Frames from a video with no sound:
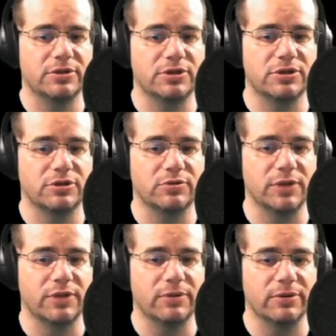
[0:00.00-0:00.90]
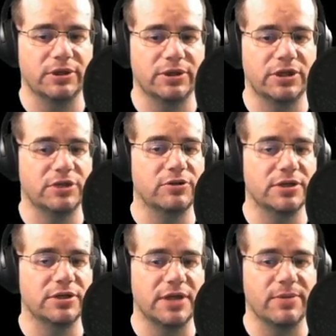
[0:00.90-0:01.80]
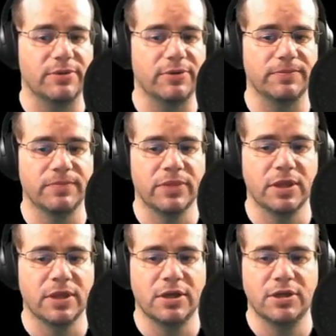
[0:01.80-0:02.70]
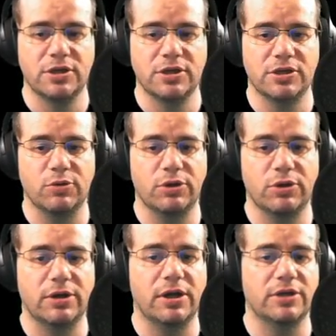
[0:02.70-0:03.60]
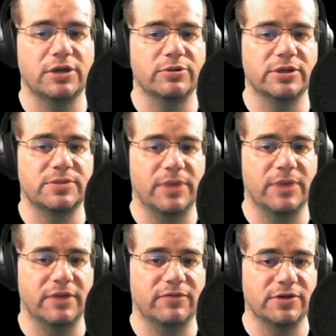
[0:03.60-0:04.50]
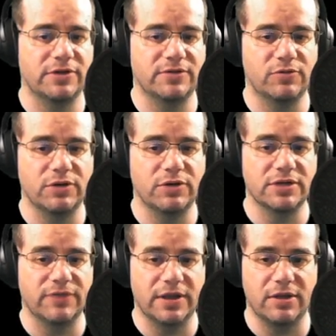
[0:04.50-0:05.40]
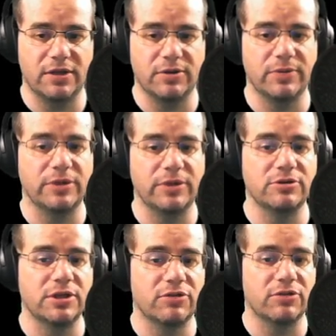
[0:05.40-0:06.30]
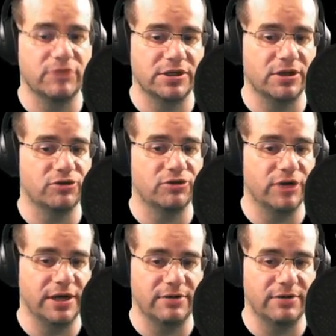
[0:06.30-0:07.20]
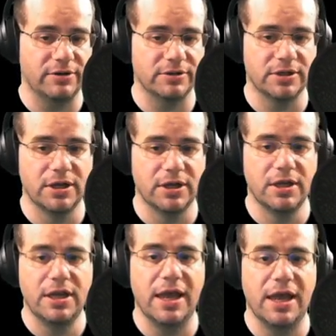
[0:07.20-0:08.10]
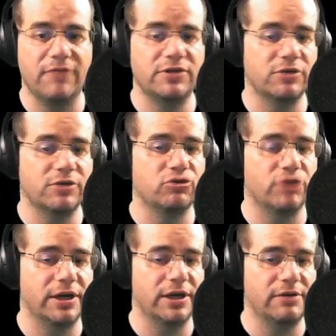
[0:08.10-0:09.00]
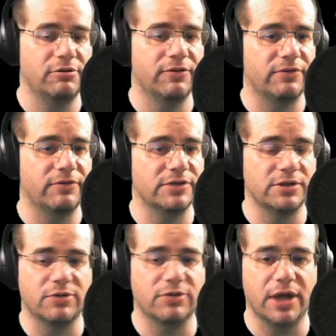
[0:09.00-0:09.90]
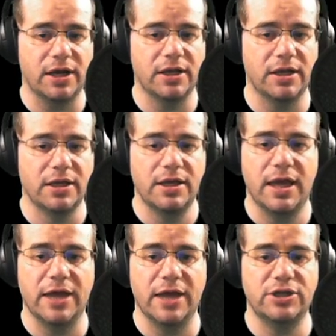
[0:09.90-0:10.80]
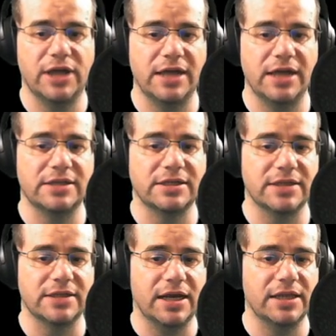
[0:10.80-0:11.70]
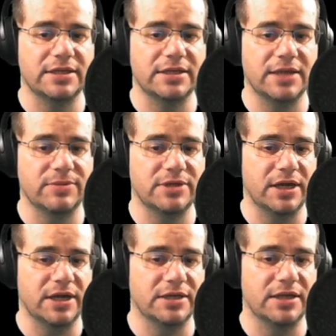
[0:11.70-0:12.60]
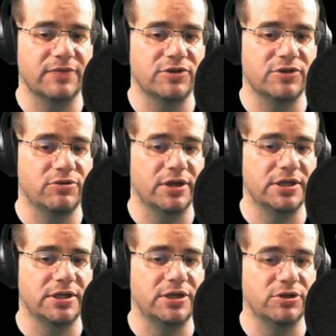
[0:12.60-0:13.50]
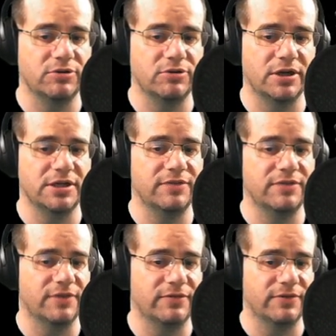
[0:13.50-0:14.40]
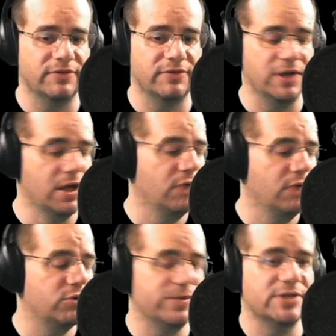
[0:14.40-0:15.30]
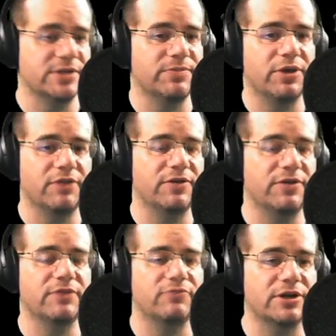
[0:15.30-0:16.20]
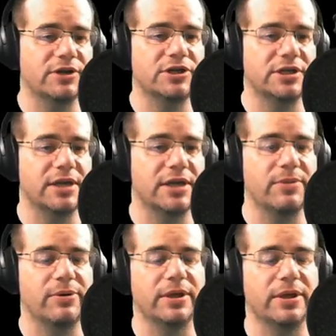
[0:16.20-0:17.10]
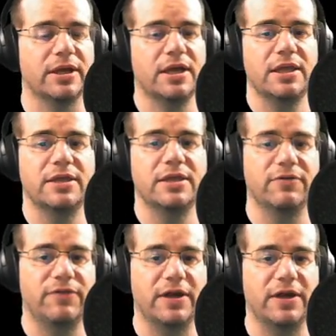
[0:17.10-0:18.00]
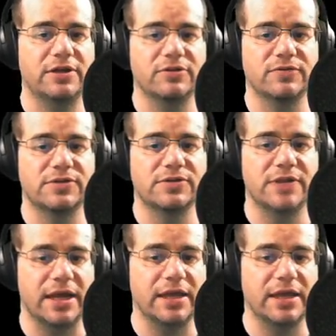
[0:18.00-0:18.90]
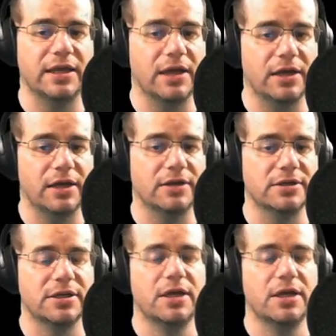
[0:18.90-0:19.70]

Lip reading: to be able to actually do this demo. So what I'd like to explain first of all is the fact that I'm going to be using 3-star trainer heroes. Every single trainer hero of every single colour actually has exactly the same stats. They have 290, 290, 550, which makes them perfect for actually demoing the effect of stacking colours,